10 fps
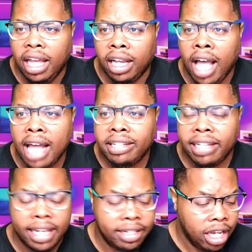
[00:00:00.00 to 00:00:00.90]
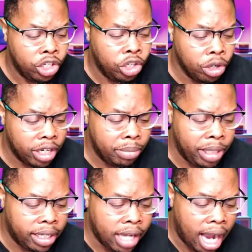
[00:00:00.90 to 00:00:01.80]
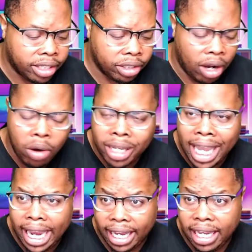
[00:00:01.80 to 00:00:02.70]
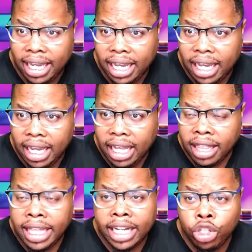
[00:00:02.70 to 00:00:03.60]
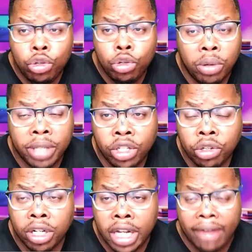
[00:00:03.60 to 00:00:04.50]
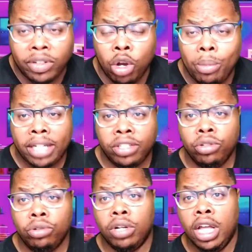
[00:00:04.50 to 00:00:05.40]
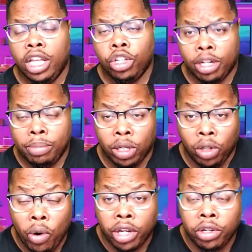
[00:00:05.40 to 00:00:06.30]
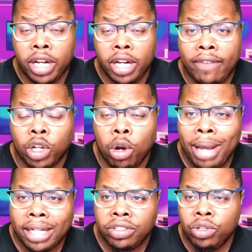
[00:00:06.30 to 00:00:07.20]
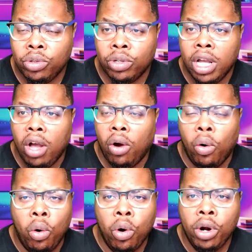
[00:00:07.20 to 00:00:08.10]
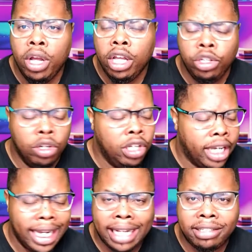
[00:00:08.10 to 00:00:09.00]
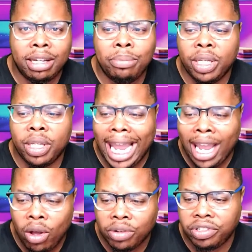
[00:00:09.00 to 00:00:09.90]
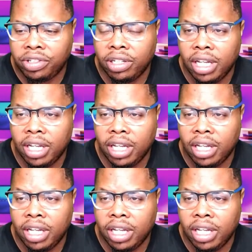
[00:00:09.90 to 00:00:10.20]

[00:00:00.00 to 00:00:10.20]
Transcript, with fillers: God says you're going to be a doctor. Okay, then you know that you're going to have to go back to school. You're going to be a lawyer. You're going to have to go back to school, or you're looking at something else.